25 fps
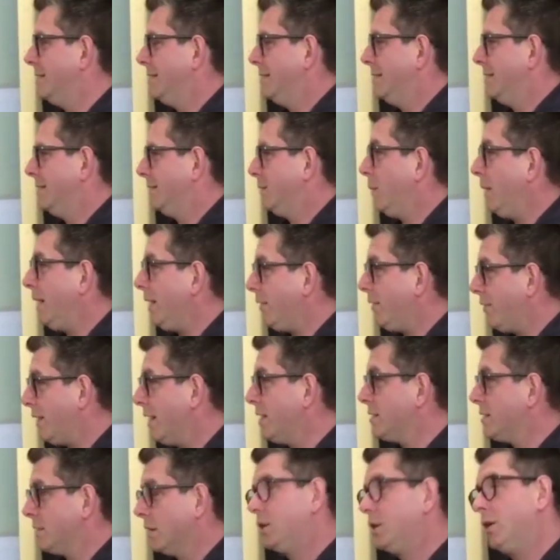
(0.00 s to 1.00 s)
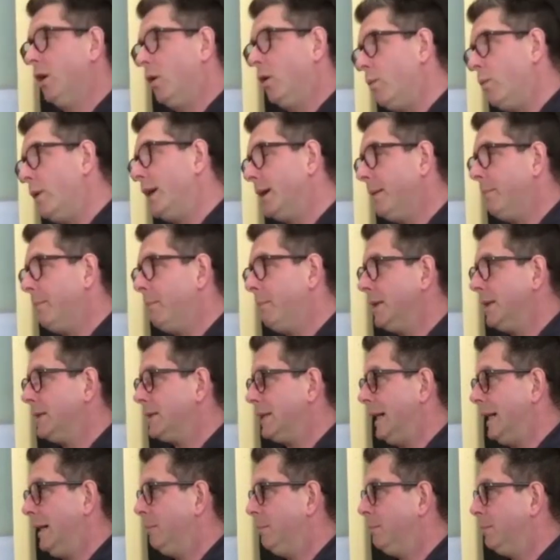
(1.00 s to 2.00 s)
The way things are going, it might
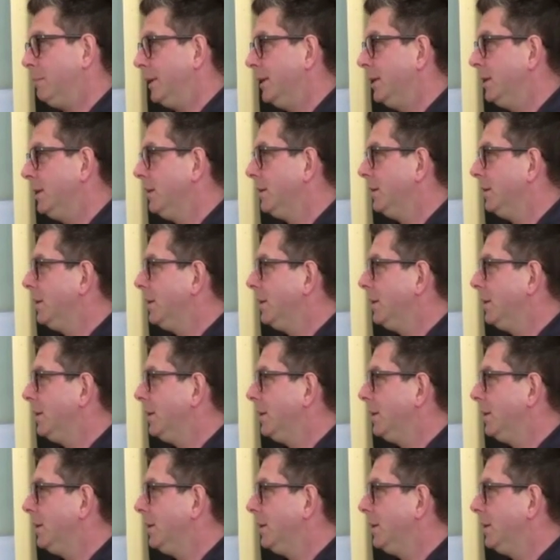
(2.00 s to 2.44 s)
happen,